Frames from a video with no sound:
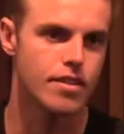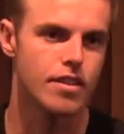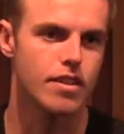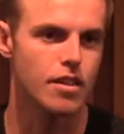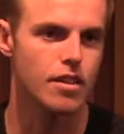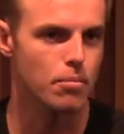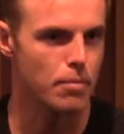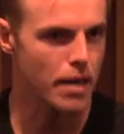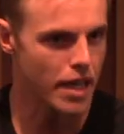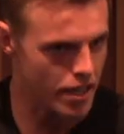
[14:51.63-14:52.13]

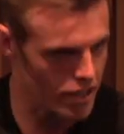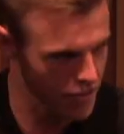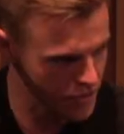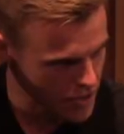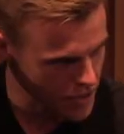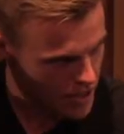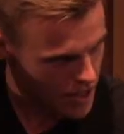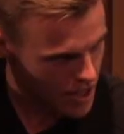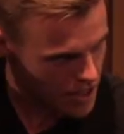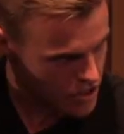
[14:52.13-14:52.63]
the back of
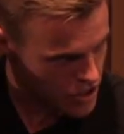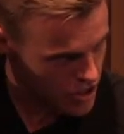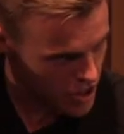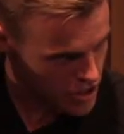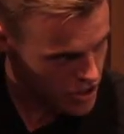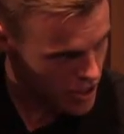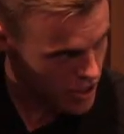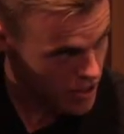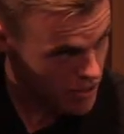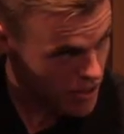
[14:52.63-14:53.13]
your ajna
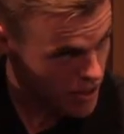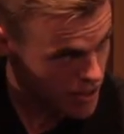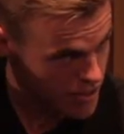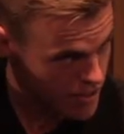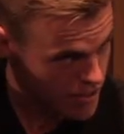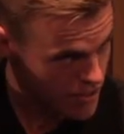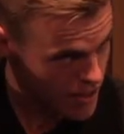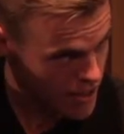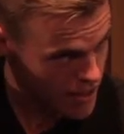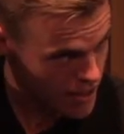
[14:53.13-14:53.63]
chakra
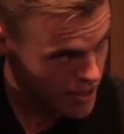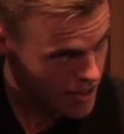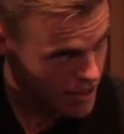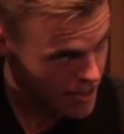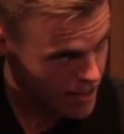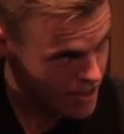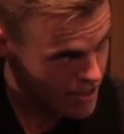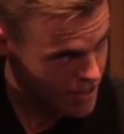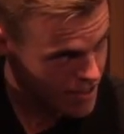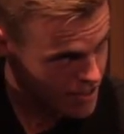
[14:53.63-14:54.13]
right there.
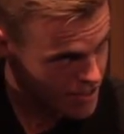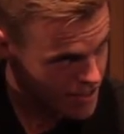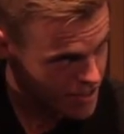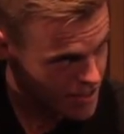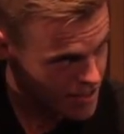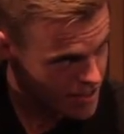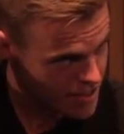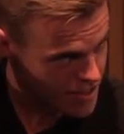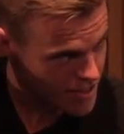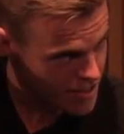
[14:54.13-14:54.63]

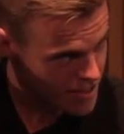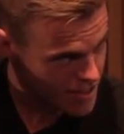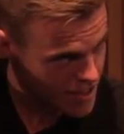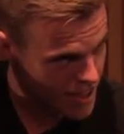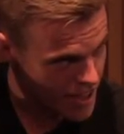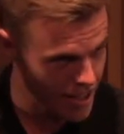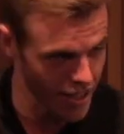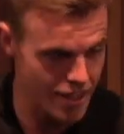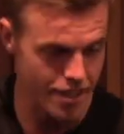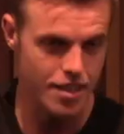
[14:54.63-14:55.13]

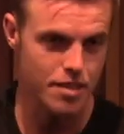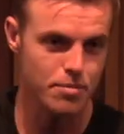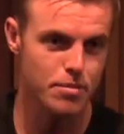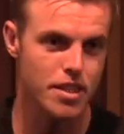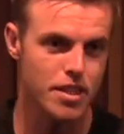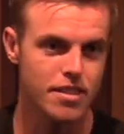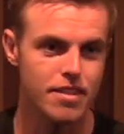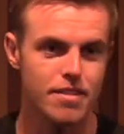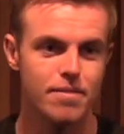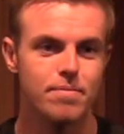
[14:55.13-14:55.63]
Can I come
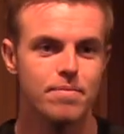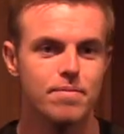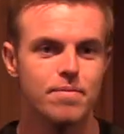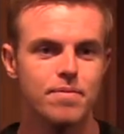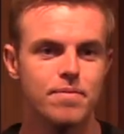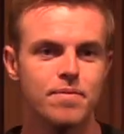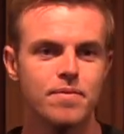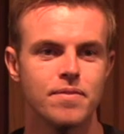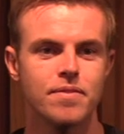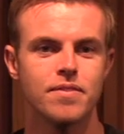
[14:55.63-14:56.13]
in?
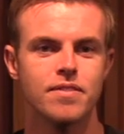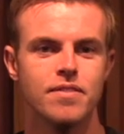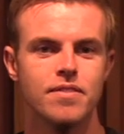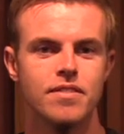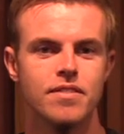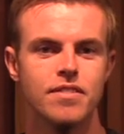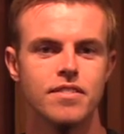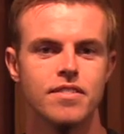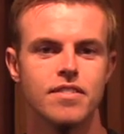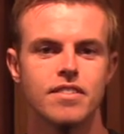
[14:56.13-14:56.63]

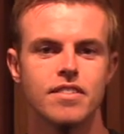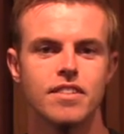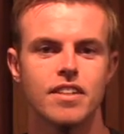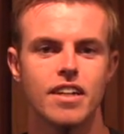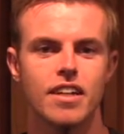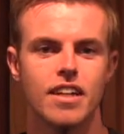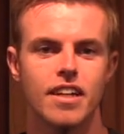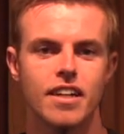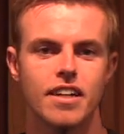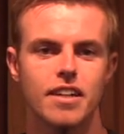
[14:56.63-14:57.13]

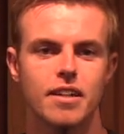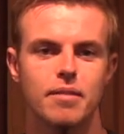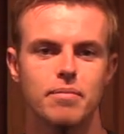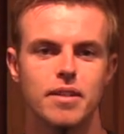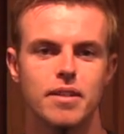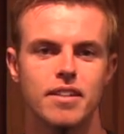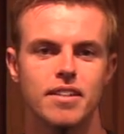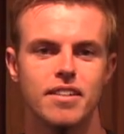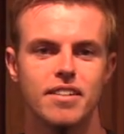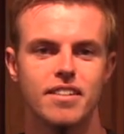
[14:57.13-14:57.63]
Can I come
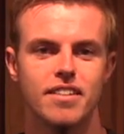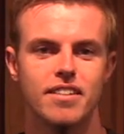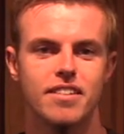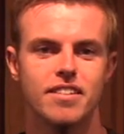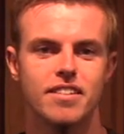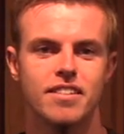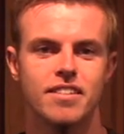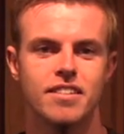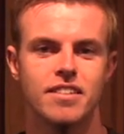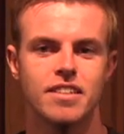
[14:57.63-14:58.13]
in?
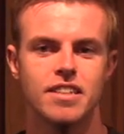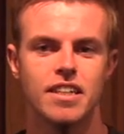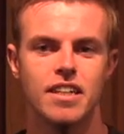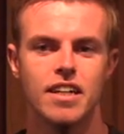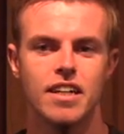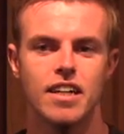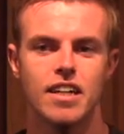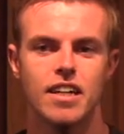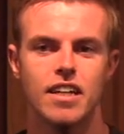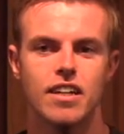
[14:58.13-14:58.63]

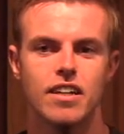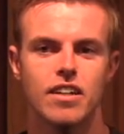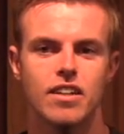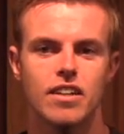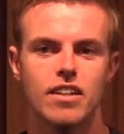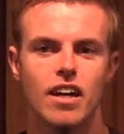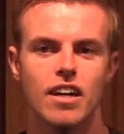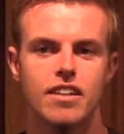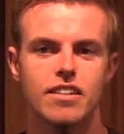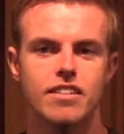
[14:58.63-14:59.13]

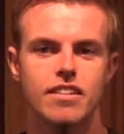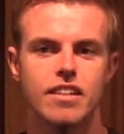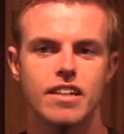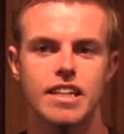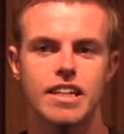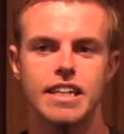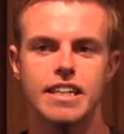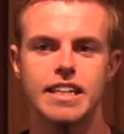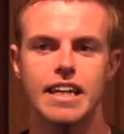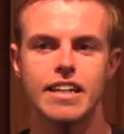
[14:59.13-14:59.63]

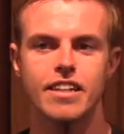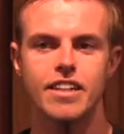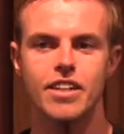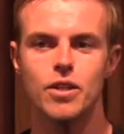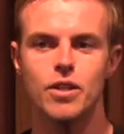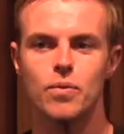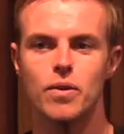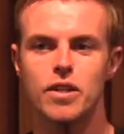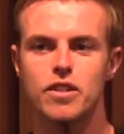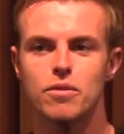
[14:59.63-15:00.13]
Constantly telling
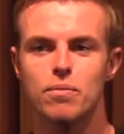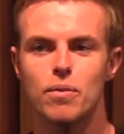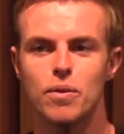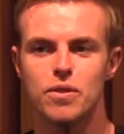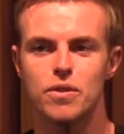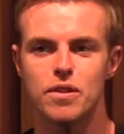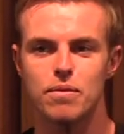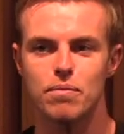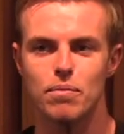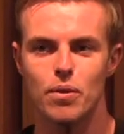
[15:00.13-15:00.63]
you what's
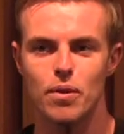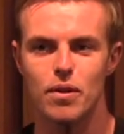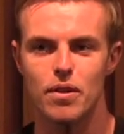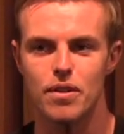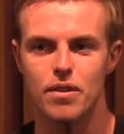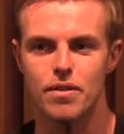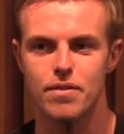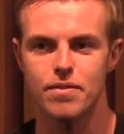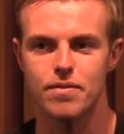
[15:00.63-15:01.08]
most important,